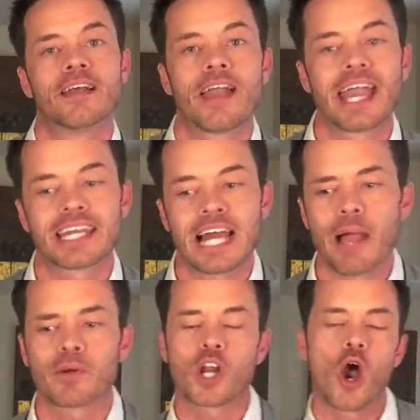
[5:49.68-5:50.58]
And I
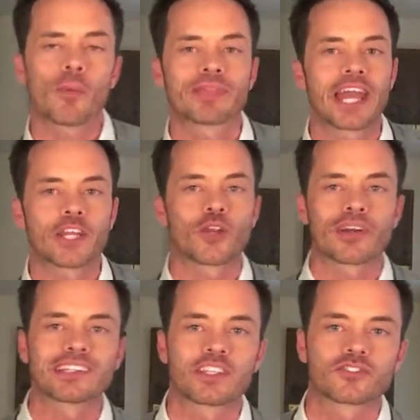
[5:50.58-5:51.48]
would hope that
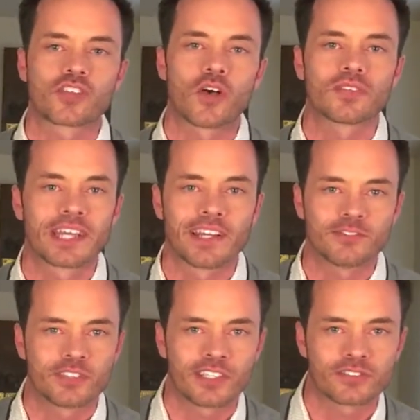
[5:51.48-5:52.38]
during this holiday
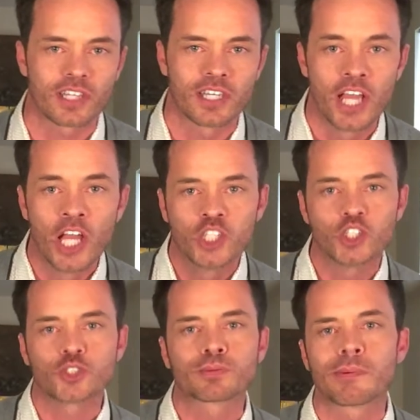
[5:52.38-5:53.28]
season,
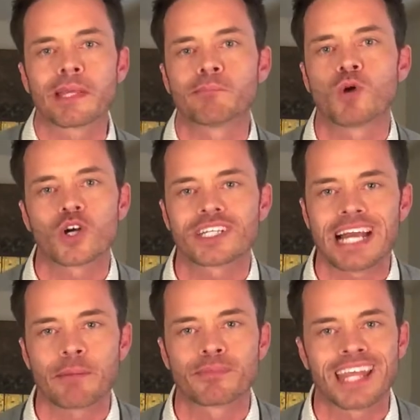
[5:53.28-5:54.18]
you spend more
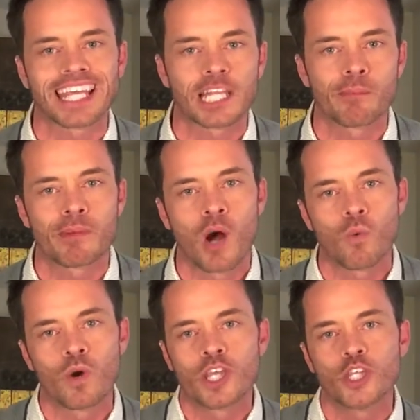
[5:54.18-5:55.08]
time thinking about
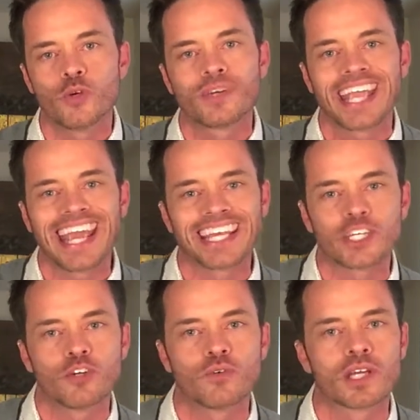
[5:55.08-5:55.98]
what you can
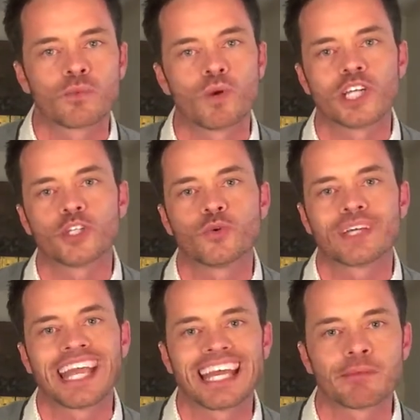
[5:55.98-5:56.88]
do and what you
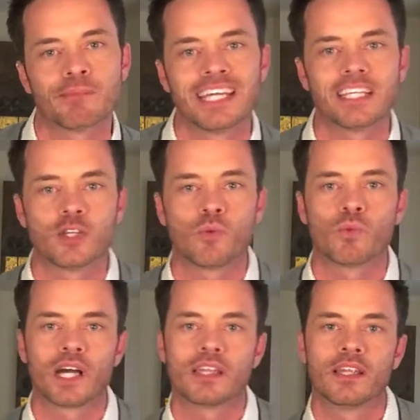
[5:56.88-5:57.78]
can be than
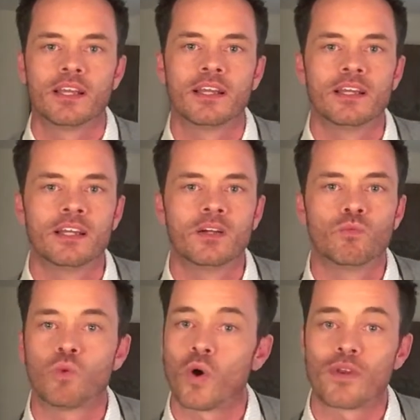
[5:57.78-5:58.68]
what
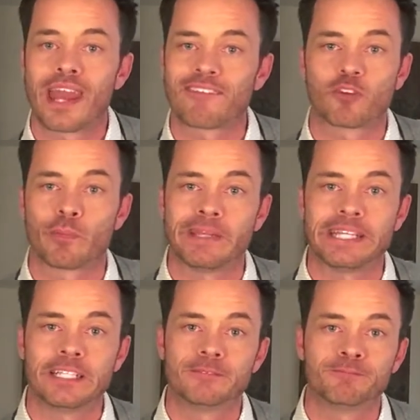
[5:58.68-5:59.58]
won't ever
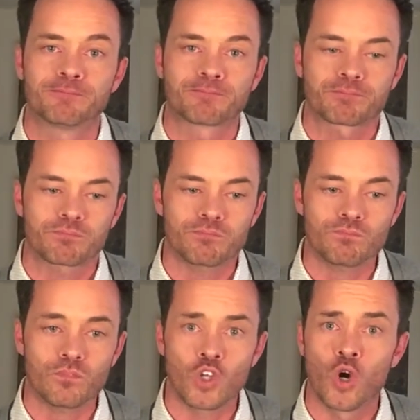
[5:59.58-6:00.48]
be.
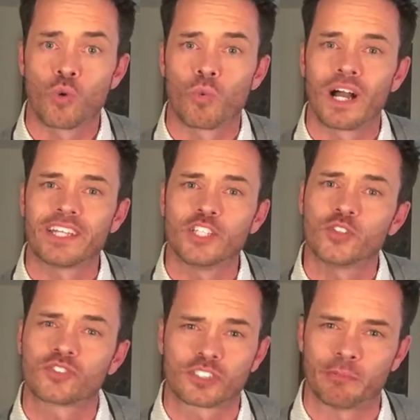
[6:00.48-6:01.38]
Or what
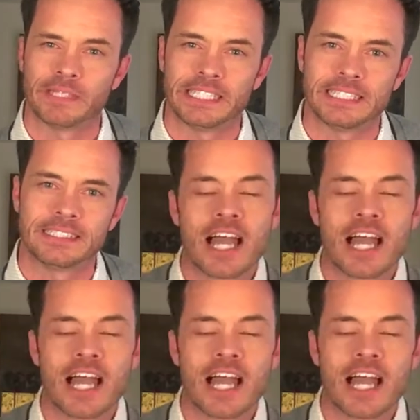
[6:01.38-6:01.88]
used to be.